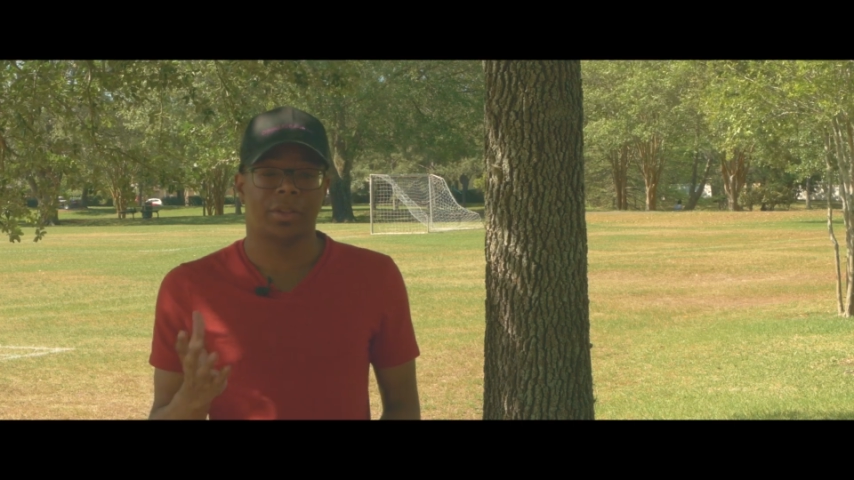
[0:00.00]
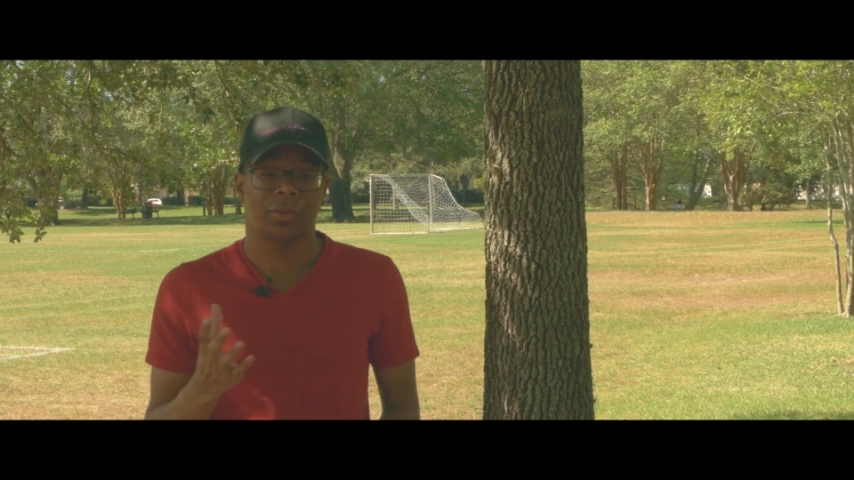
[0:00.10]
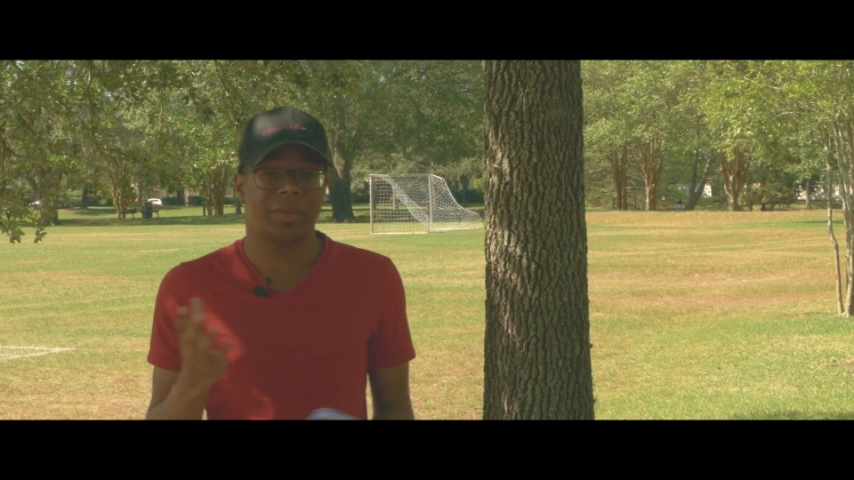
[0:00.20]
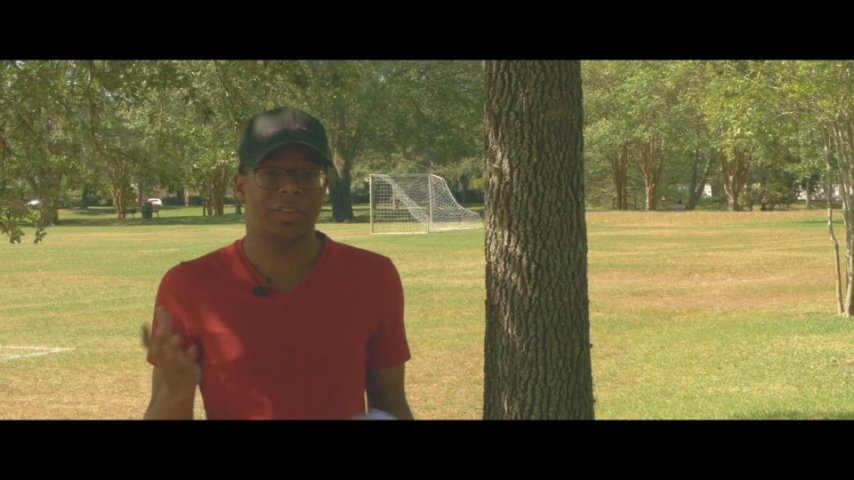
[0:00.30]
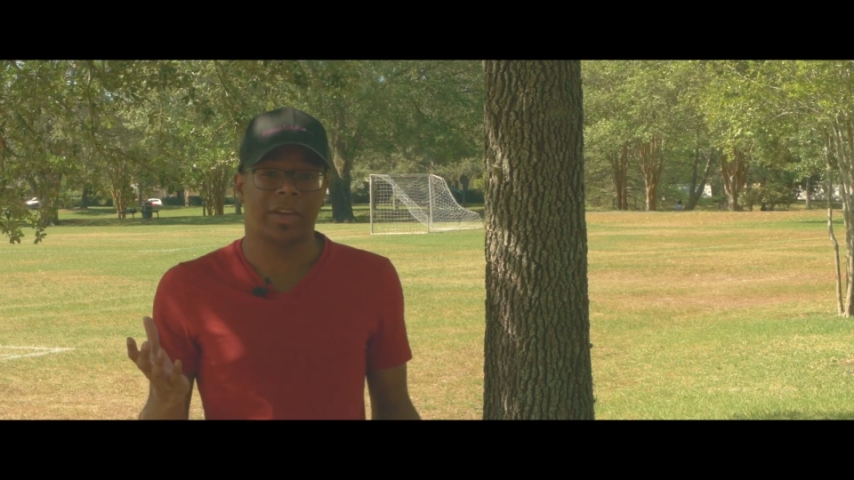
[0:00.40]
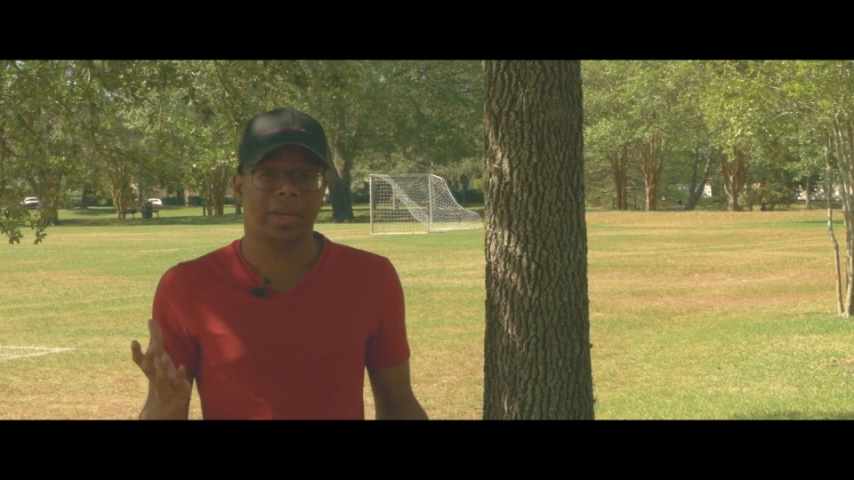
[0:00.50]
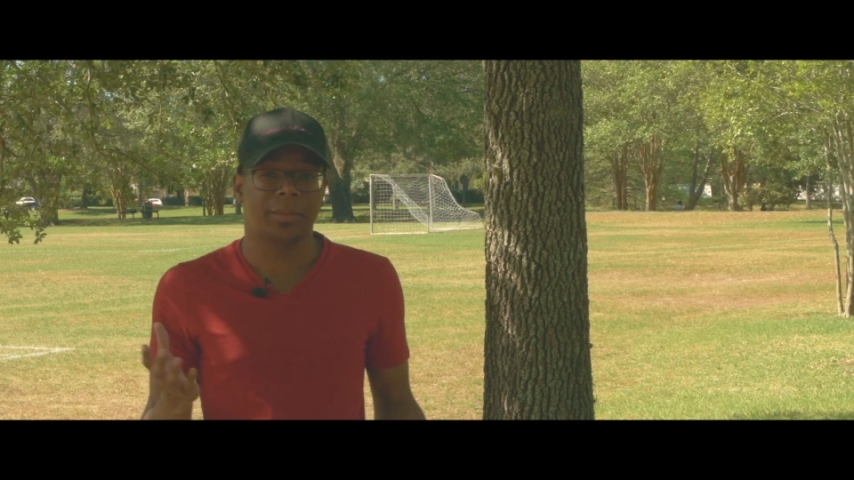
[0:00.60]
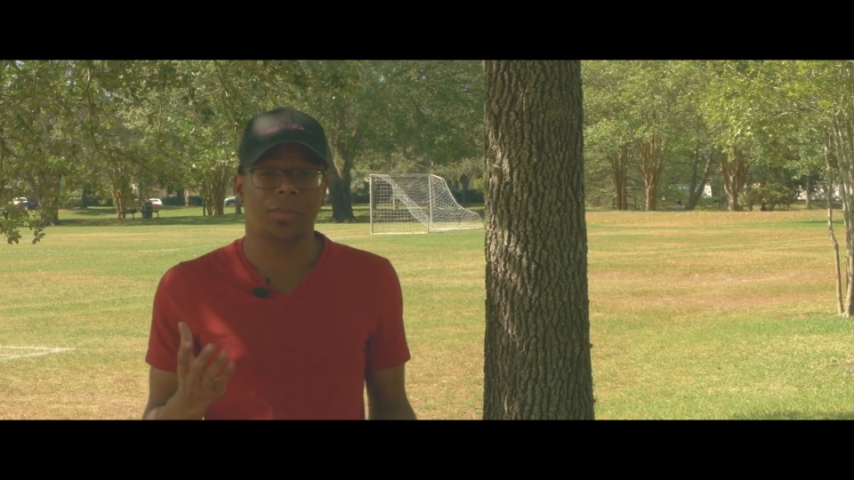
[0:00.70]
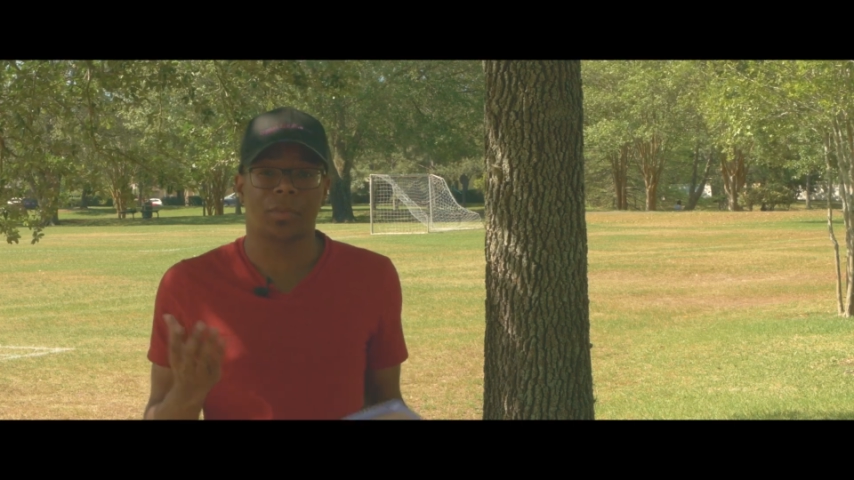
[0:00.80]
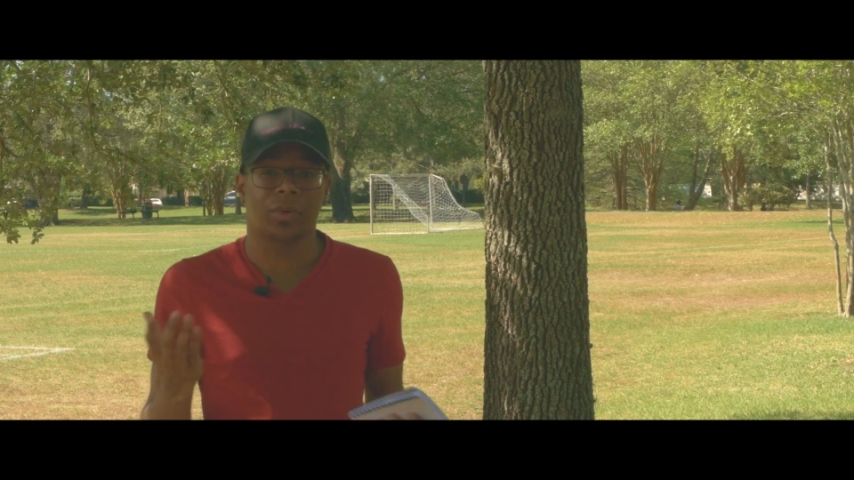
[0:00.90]
3
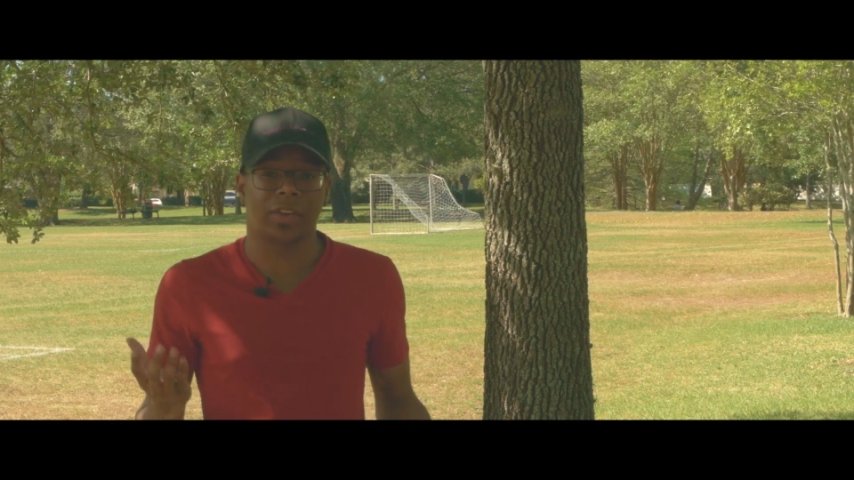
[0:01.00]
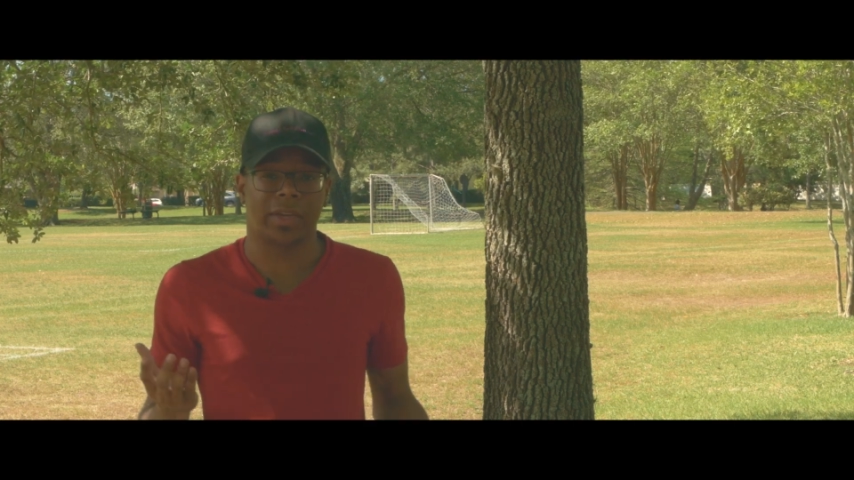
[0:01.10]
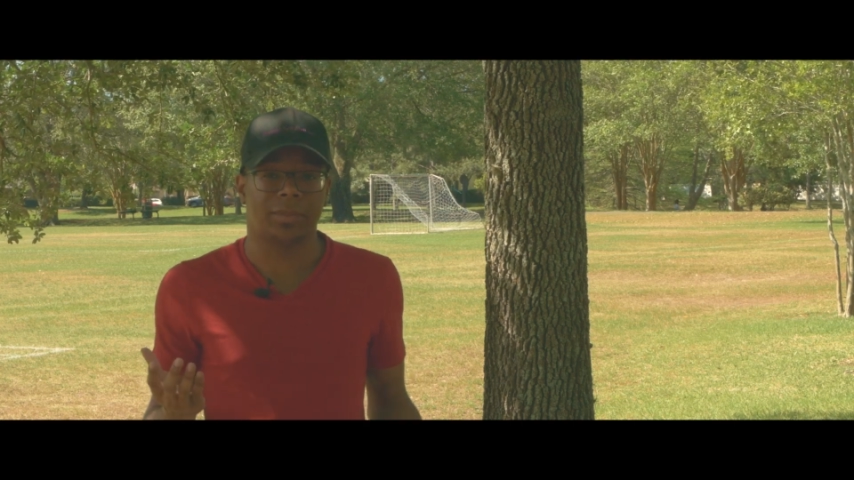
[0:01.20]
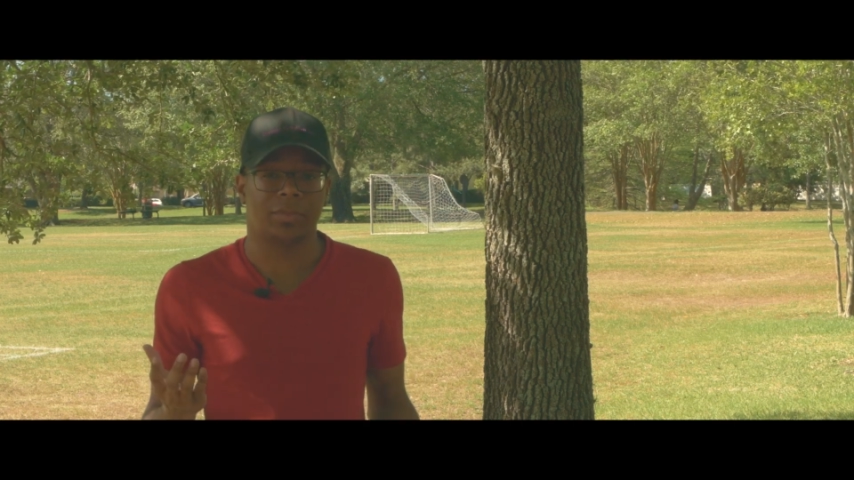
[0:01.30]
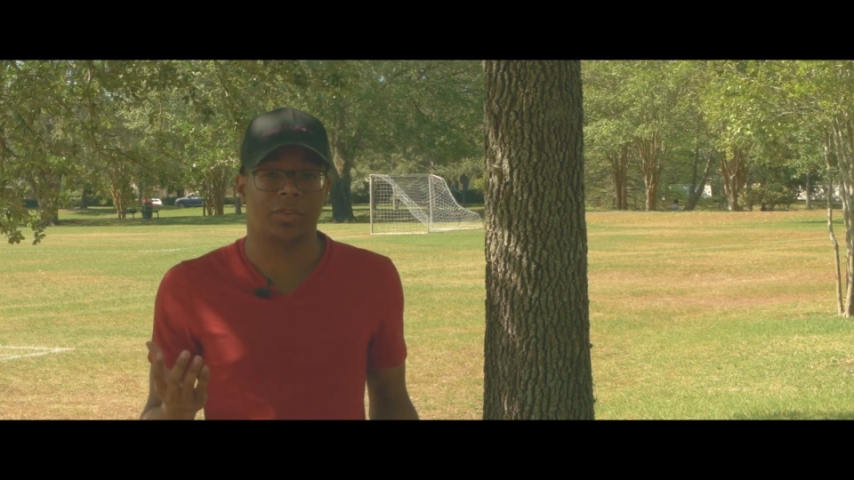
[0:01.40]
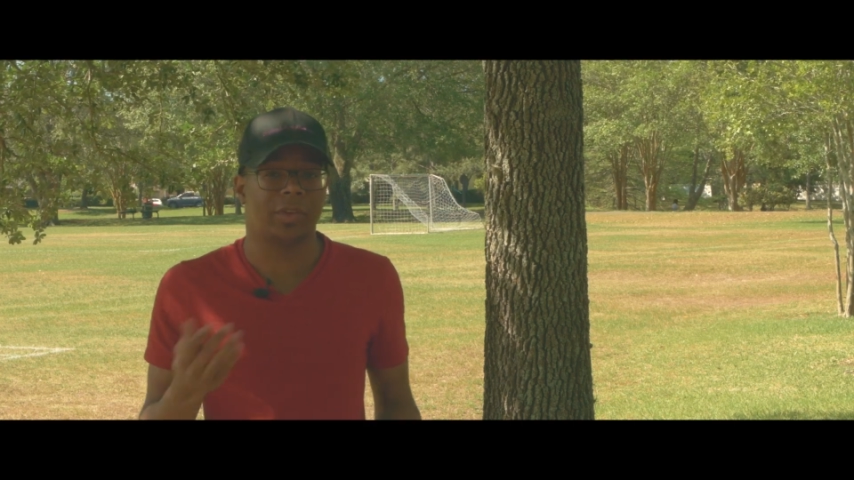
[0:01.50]
times, 4 times.